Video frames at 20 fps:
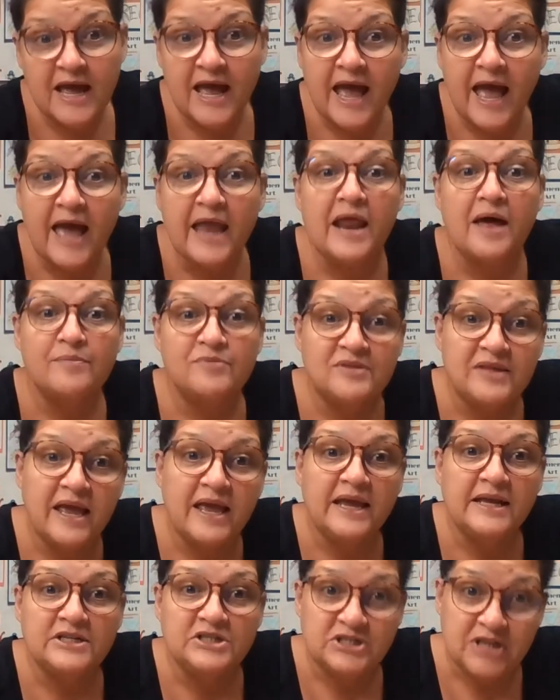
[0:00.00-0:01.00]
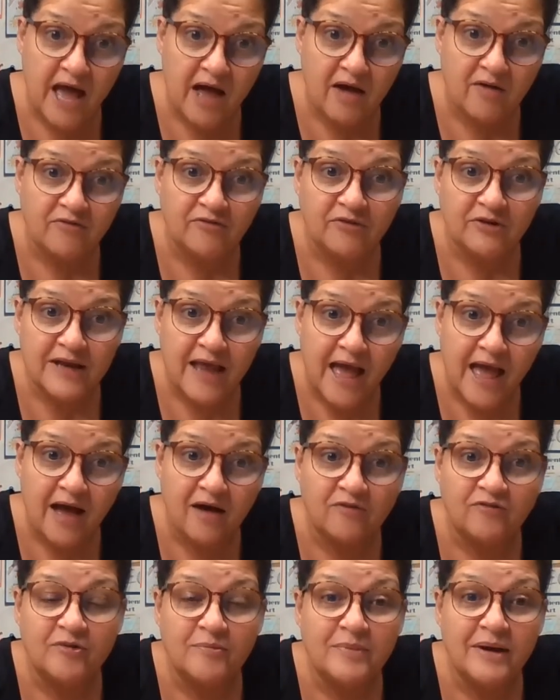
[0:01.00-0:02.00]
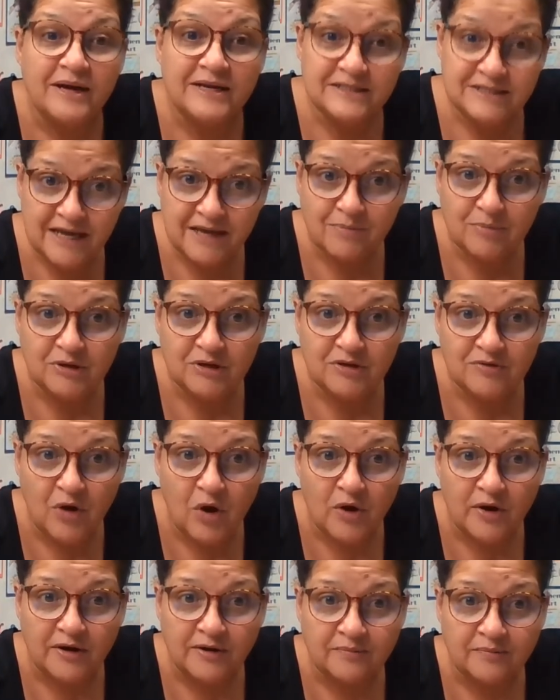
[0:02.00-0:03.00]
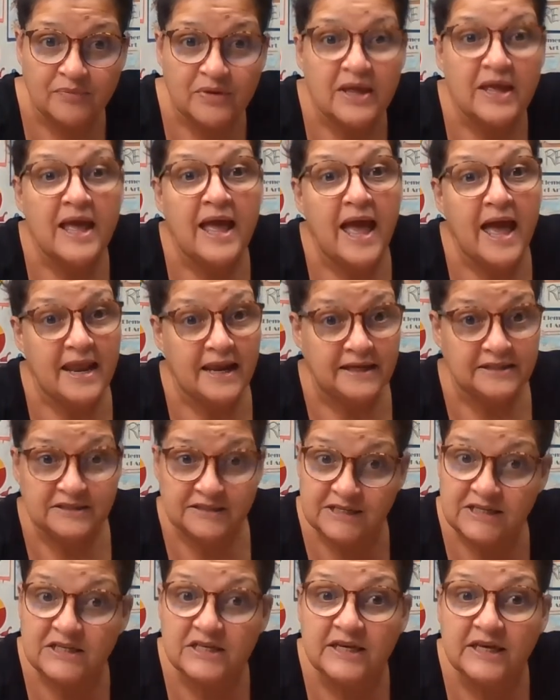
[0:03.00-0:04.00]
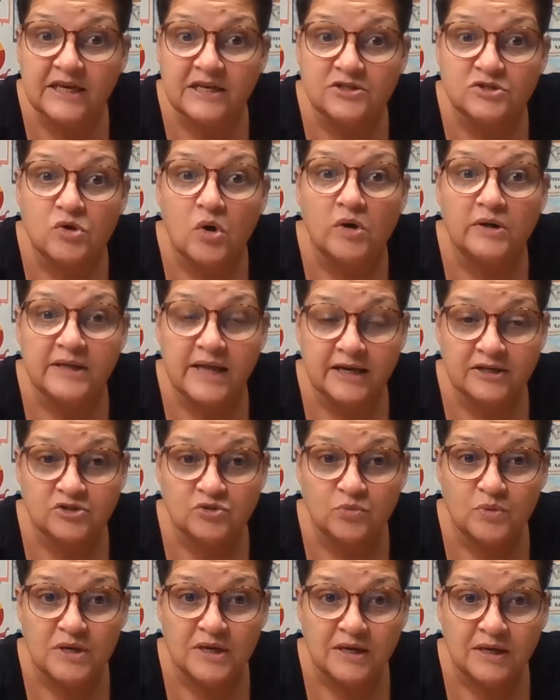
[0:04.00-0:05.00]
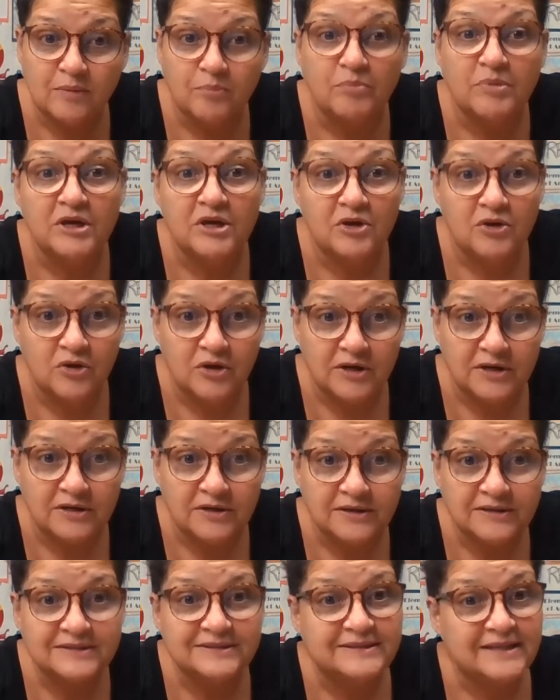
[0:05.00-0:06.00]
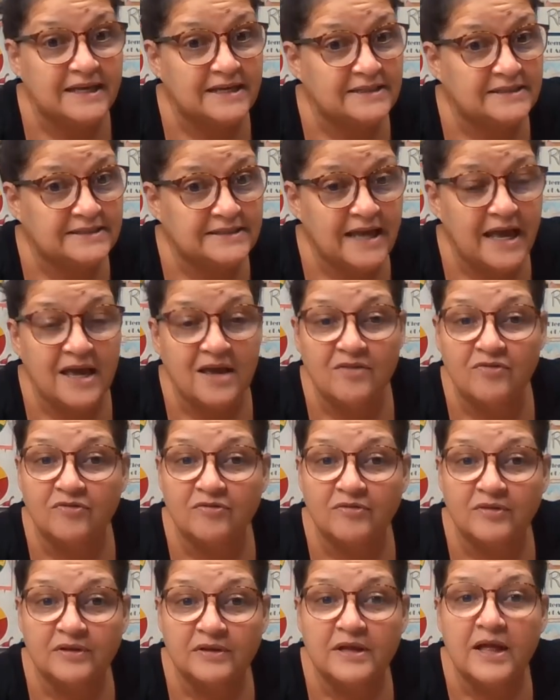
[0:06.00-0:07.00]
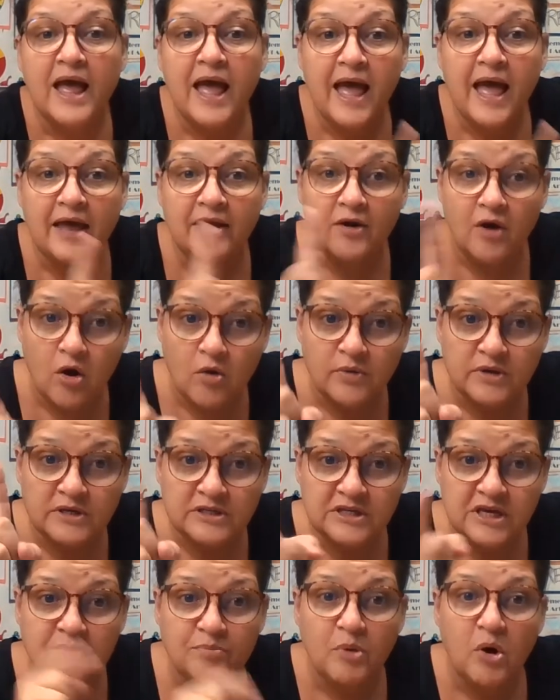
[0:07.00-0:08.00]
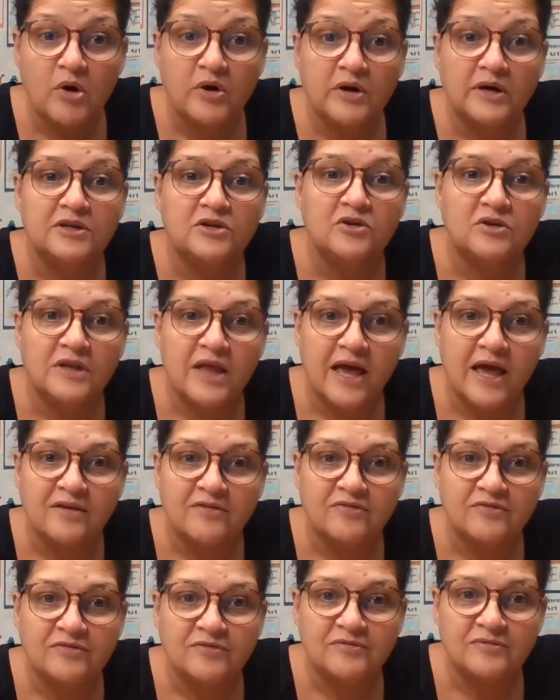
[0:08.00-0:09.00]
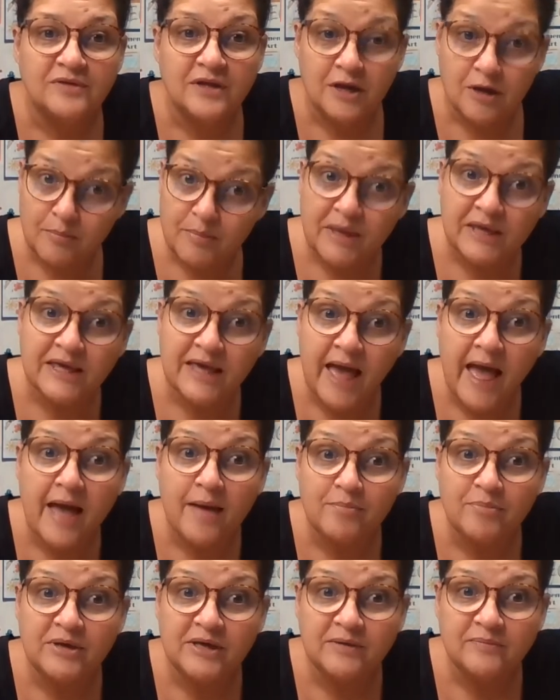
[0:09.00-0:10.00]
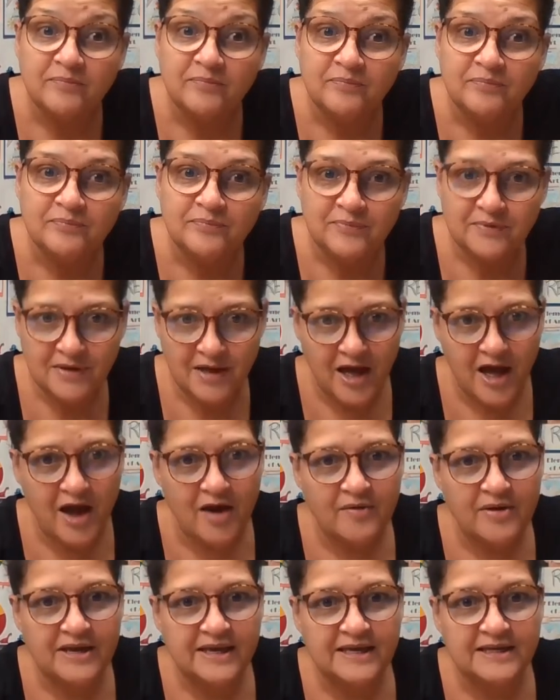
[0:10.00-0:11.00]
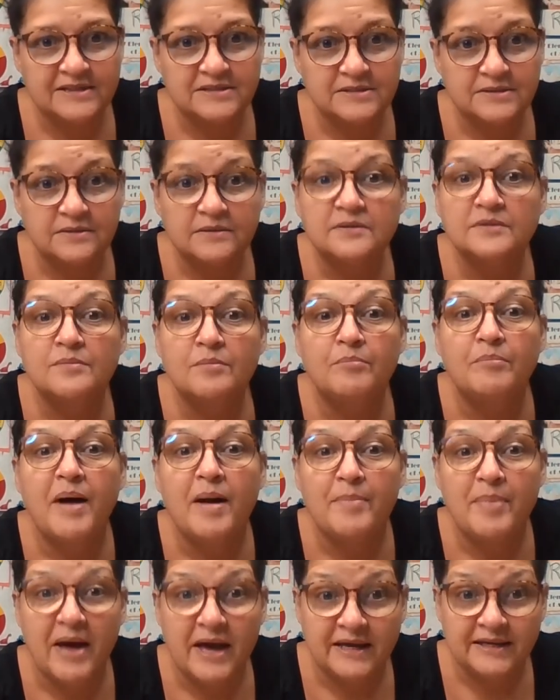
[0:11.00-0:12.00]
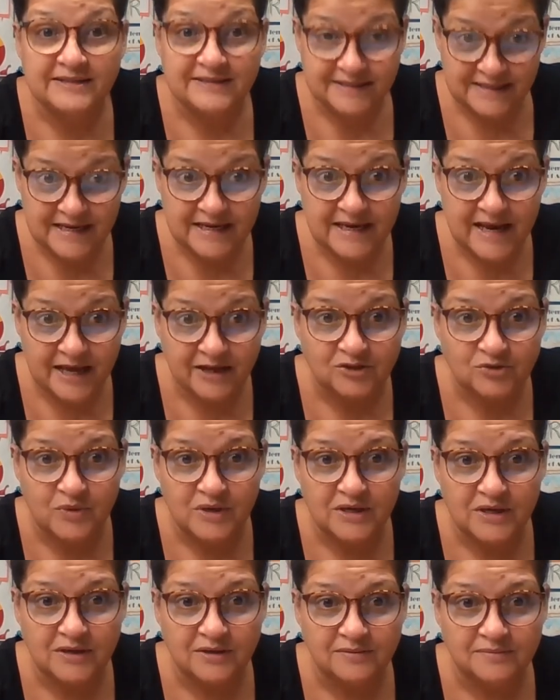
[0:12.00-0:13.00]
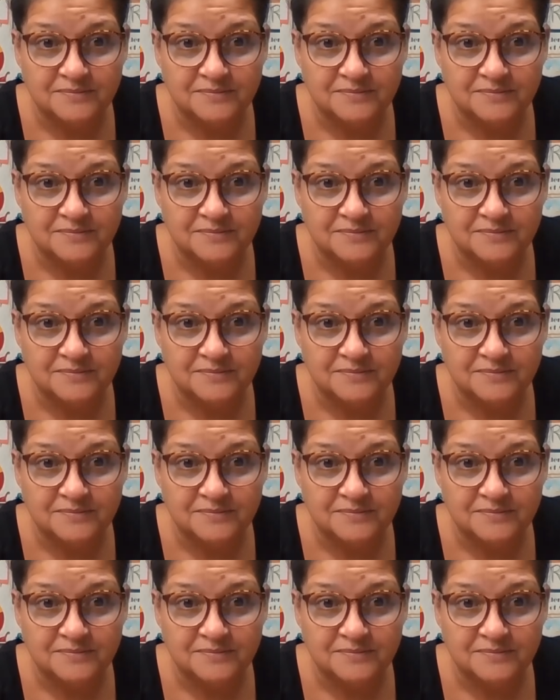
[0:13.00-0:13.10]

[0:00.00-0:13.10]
and I'm saying ciao for now from my table of art. And I'll see you kids all next week. Be good, stay safe, and always keep art in your life. It'll make you happy. All right, kids. Bye-bye. See you next week.